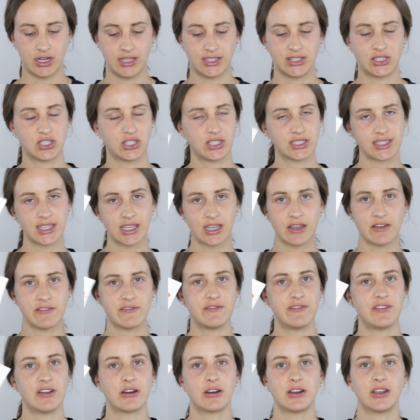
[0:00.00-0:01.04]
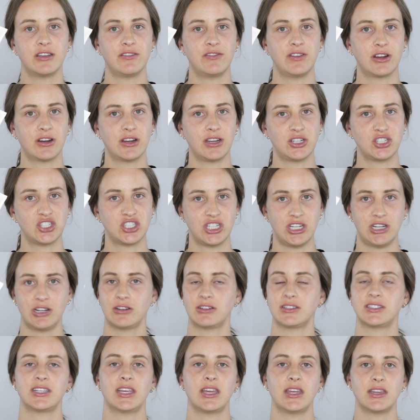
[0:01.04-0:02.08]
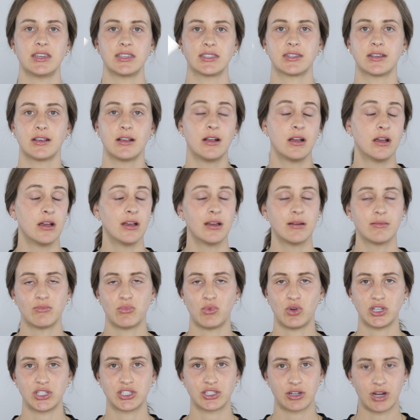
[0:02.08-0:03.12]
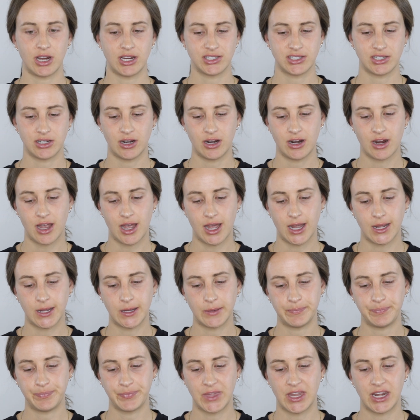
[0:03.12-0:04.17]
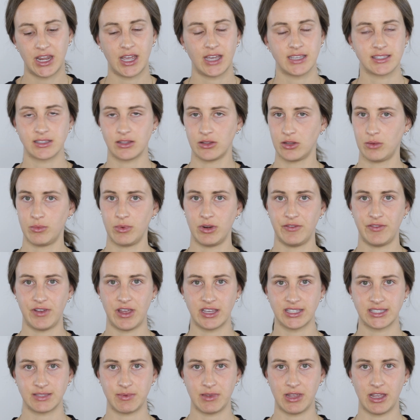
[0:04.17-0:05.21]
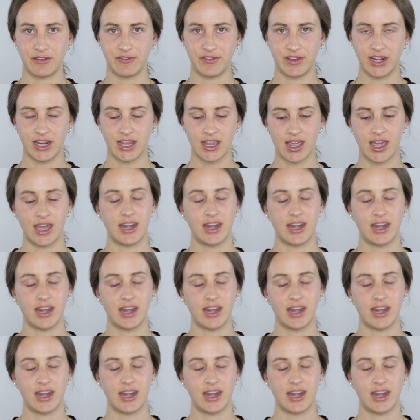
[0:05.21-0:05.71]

It's just like a very, very sheer tint moisturizer, and it has a little bit of SPF in it.